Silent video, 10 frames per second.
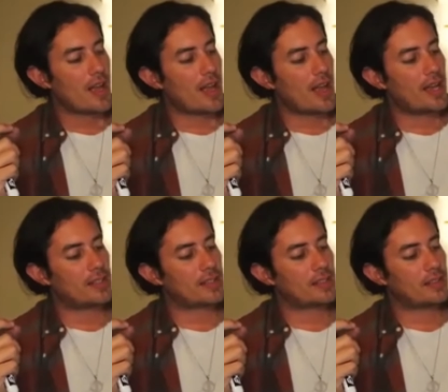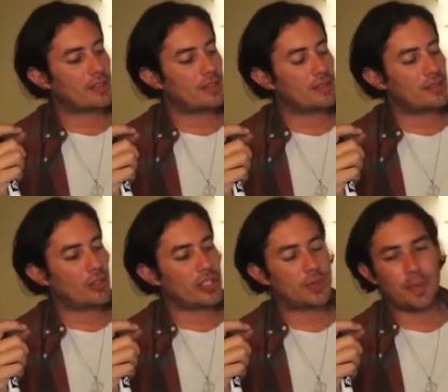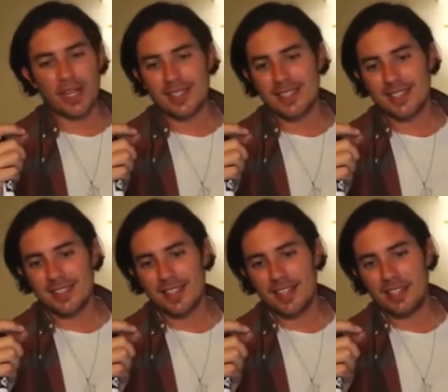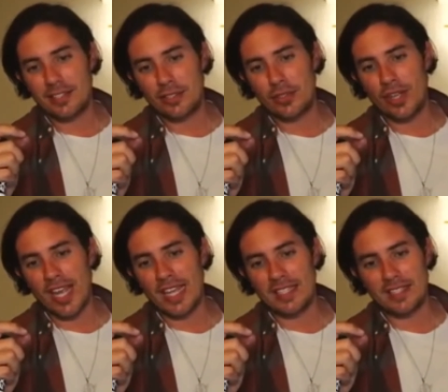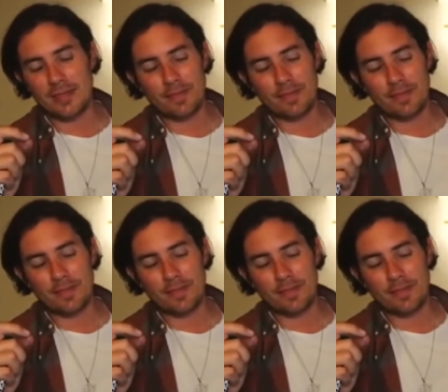And don't expect it to end